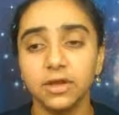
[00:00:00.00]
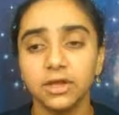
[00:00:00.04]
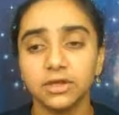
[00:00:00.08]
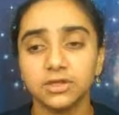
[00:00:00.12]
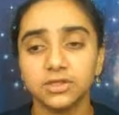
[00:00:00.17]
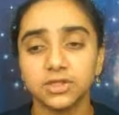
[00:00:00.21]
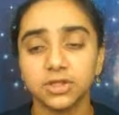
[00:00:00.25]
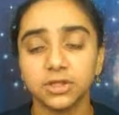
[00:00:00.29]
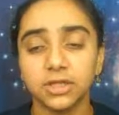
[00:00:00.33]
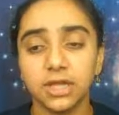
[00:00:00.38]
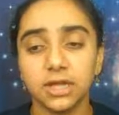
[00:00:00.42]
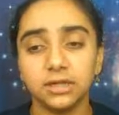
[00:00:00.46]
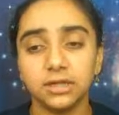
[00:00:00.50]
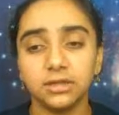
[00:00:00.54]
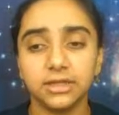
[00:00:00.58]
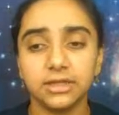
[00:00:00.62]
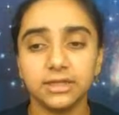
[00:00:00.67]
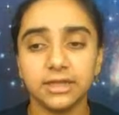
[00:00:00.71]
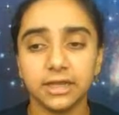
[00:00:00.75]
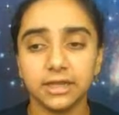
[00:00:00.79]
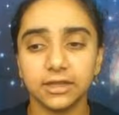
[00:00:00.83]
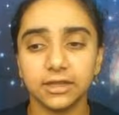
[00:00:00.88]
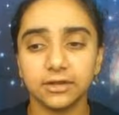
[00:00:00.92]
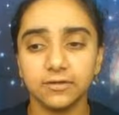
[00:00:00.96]
So luckily,
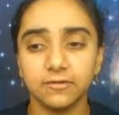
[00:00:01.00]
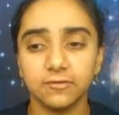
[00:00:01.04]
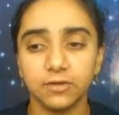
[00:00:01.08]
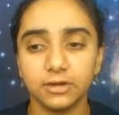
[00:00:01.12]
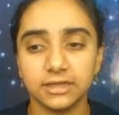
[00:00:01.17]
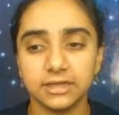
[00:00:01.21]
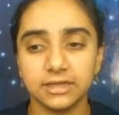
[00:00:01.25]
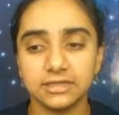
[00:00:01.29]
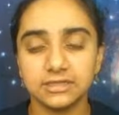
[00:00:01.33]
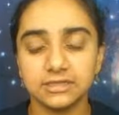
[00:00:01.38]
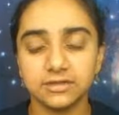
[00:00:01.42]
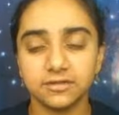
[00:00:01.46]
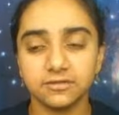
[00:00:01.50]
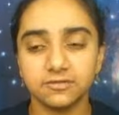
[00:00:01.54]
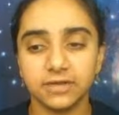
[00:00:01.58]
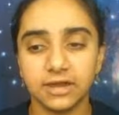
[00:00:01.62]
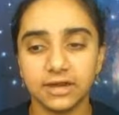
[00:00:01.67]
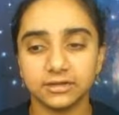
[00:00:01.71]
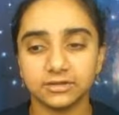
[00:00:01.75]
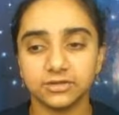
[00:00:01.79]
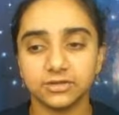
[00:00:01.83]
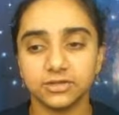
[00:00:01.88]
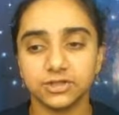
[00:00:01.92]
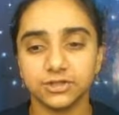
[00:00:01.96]
negative 1 is a
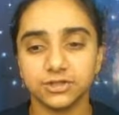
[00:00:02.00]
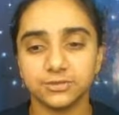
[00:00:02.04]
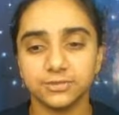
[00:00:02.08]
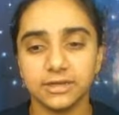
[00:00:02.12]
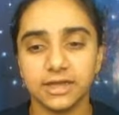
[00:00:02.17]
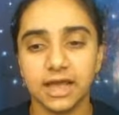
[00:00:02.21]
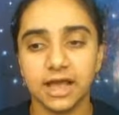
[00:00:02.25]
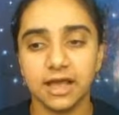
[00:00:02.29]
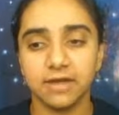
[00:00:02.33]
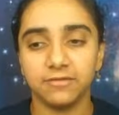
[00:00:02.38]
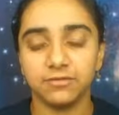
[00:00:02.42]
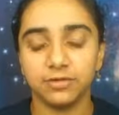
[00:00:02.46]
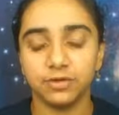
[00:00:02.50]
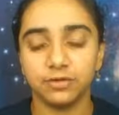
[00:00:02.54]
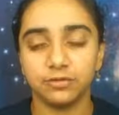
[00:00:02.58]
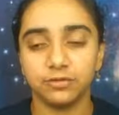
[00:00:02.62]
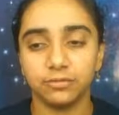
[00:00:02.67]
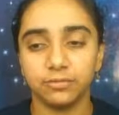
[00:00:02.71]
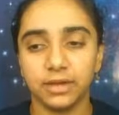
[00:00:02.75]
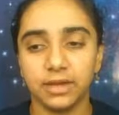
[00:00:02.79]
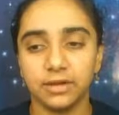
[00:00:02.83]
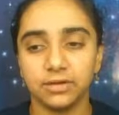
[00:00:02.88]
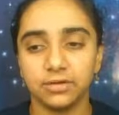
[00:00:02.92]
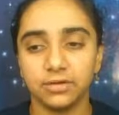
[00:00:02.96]
factor because we have no
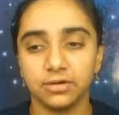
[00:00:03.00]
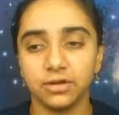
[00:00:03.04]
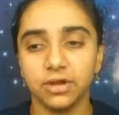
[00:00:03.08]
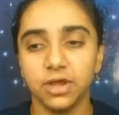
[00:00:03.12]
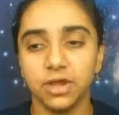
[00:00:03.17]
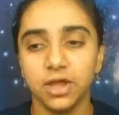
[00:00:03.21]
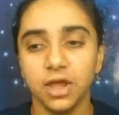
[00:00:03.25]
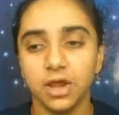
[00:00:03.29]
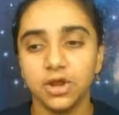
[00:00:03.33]
remainder.